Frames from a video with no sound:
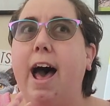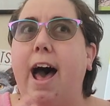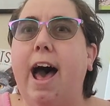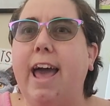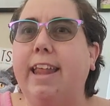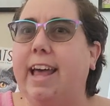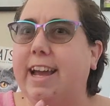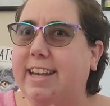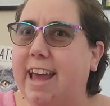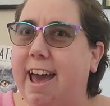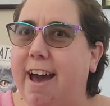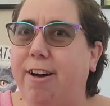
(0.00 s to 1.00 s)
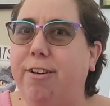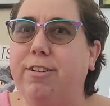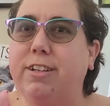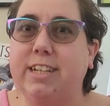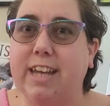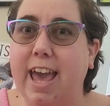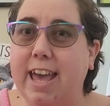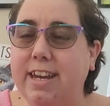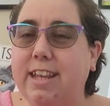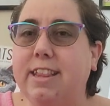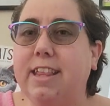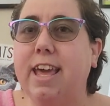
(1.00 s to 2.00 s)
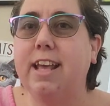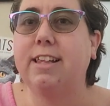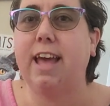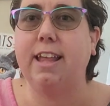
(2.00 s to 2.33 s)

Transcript: I liked how she ended things.